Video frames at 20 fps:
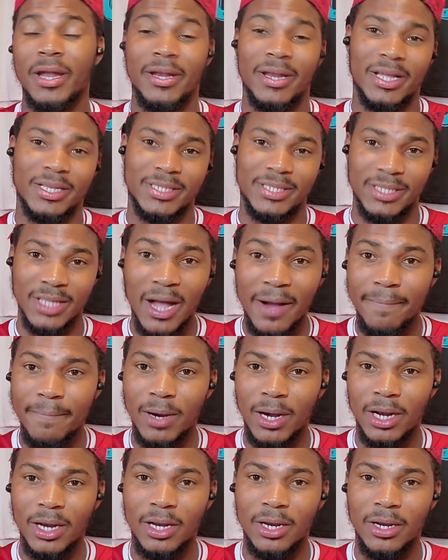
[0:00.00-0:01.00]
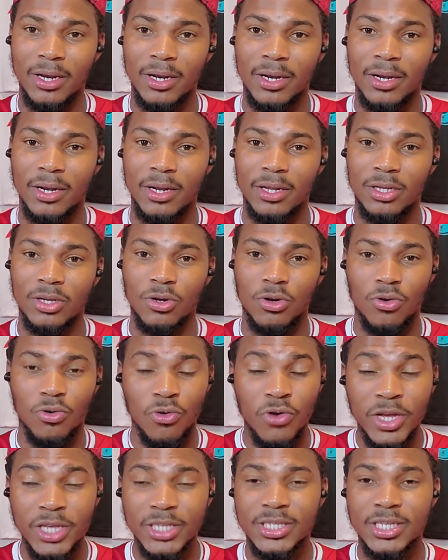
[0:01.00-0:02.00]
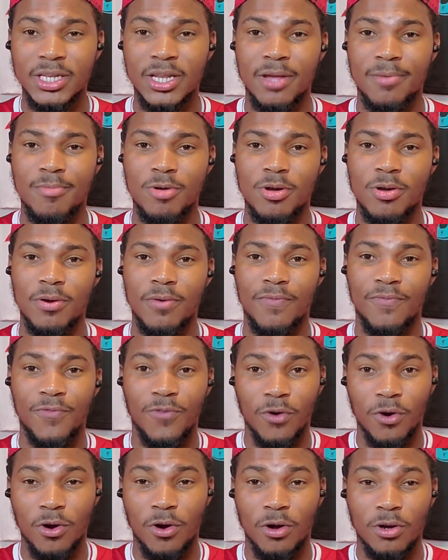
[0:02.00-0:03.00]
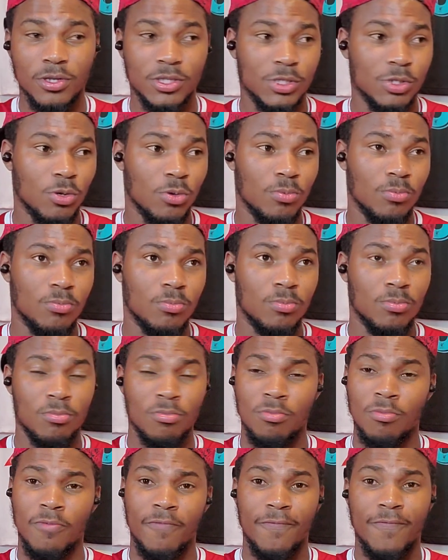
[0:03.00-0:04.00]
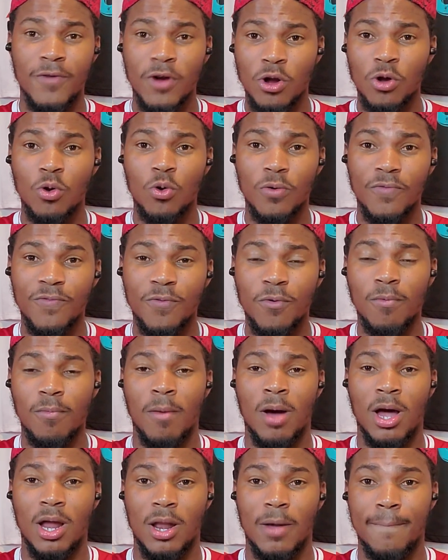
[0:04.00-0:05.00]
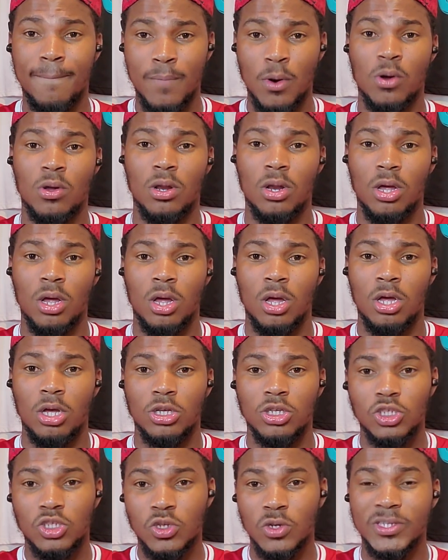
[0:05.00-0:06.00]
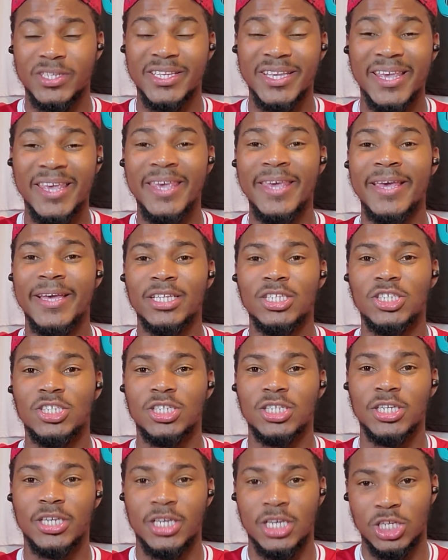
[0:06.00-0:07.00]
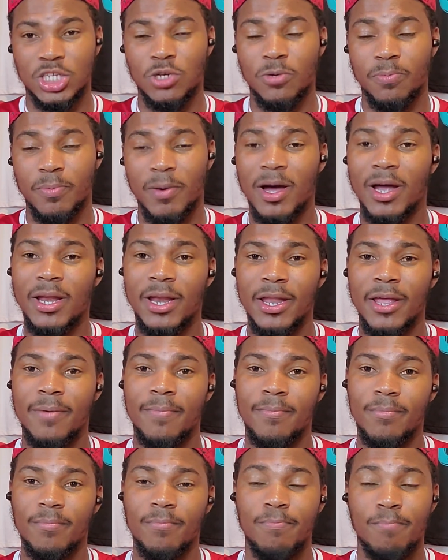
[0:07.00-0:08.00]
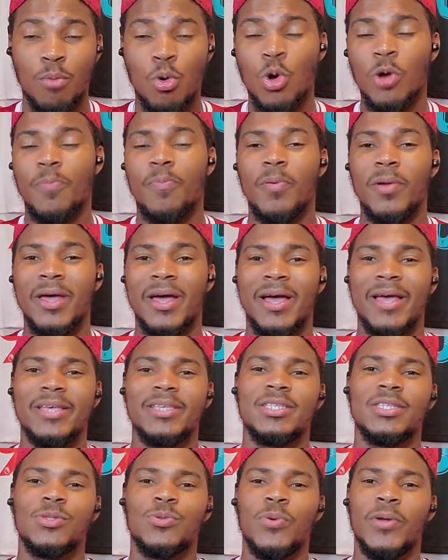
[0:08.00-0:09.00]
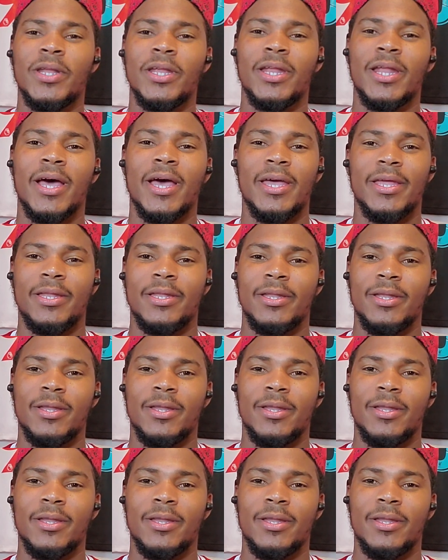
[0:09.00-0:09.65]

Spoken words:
That's not bad. Reasonable for some very good footballer, but just age catch up on them. Both player is 29.